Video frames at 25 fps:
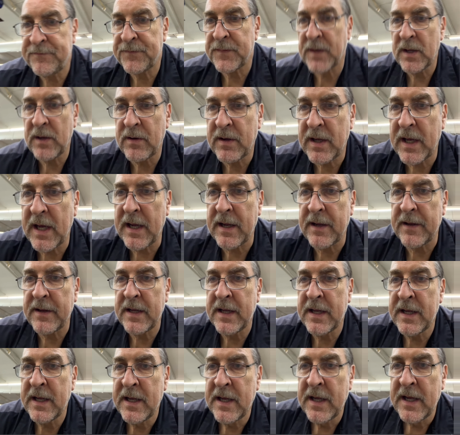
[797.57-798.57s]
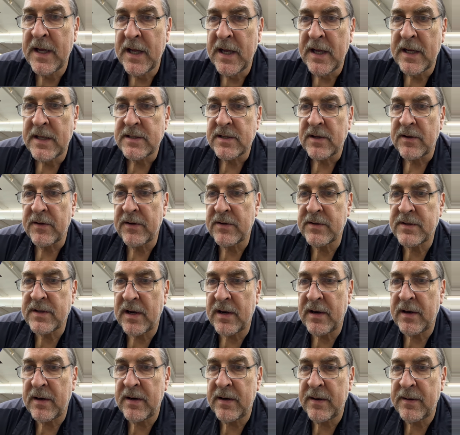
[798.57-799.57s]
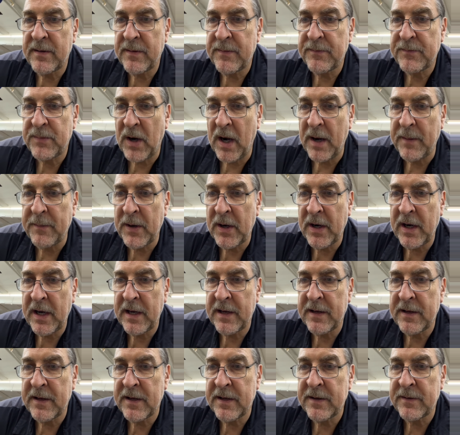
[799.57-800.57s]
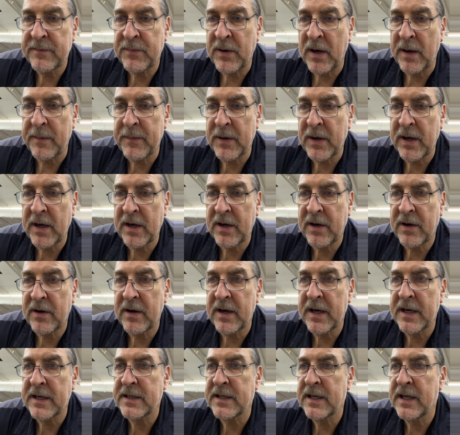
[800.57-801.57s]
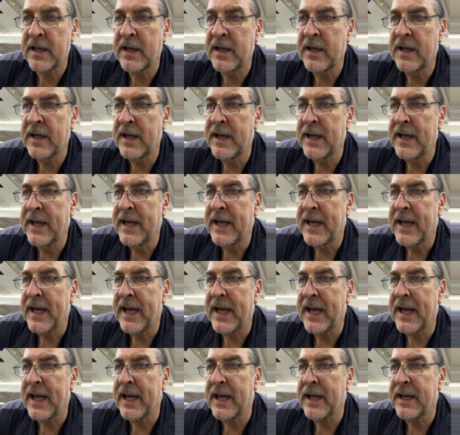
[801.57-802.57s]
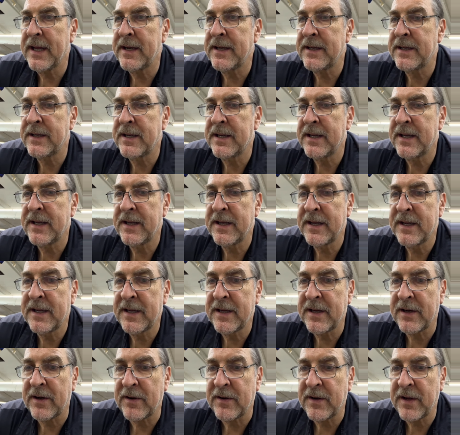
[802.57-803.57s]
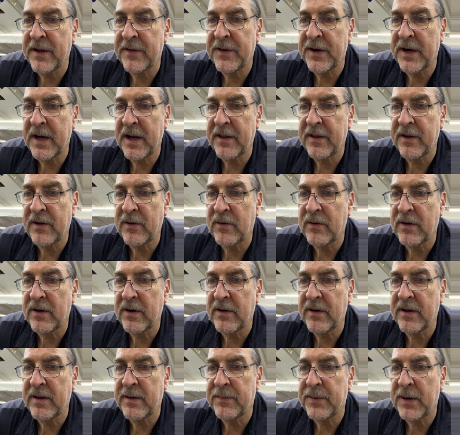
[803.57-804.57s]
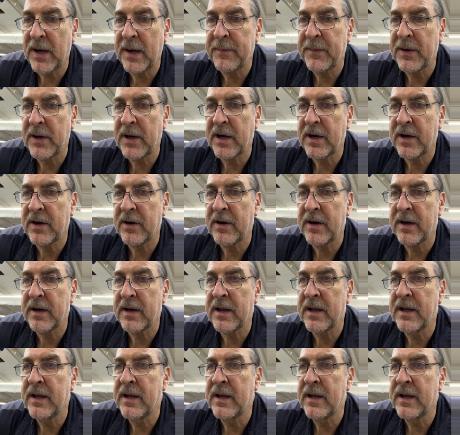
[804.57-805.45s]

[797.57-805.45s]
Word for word: Okay, so there's our primary, primary current, and you know, nothing out of the ordinary in the primary current.